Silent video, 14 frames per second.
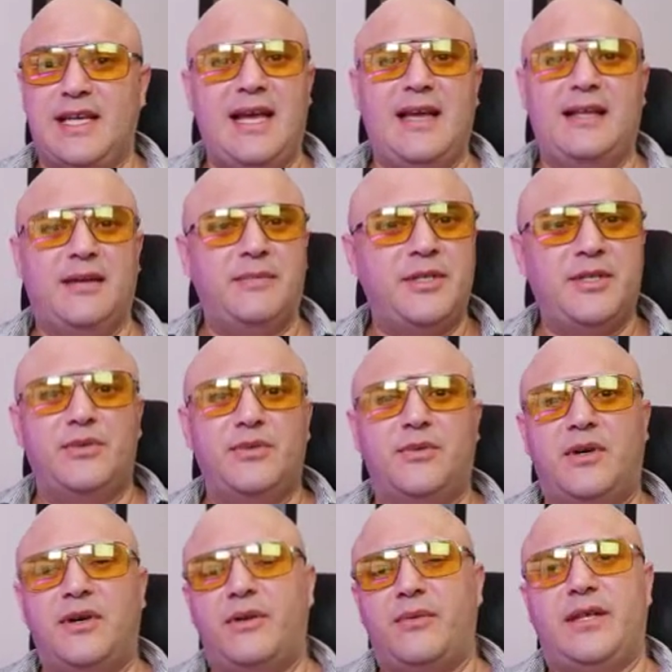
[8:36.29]
hey, let me do the
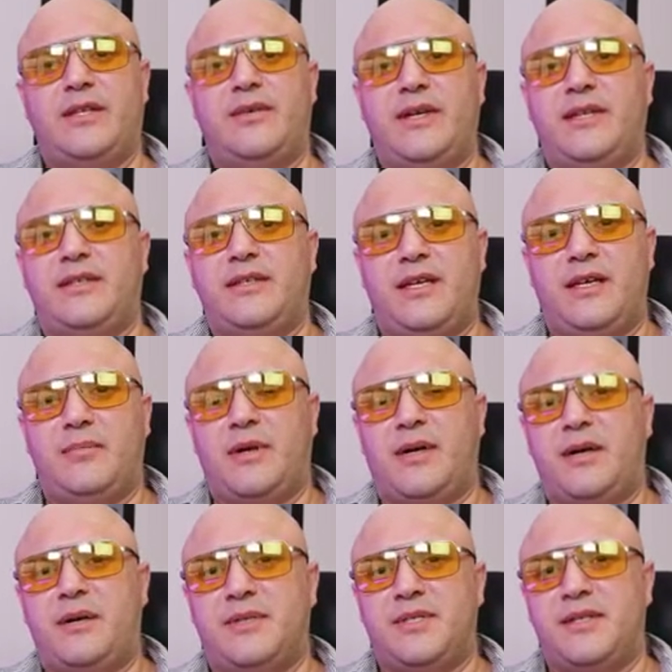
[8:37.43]
work while you get to keep
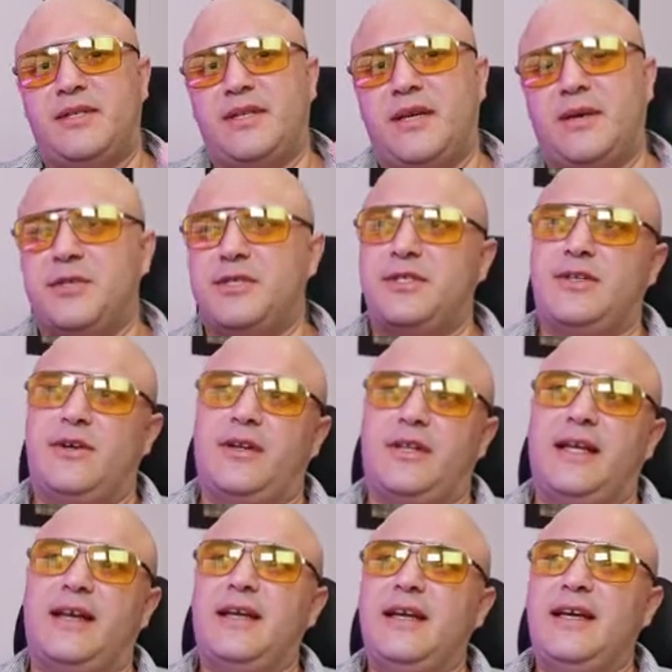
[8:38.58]
100% of the commissions and all that.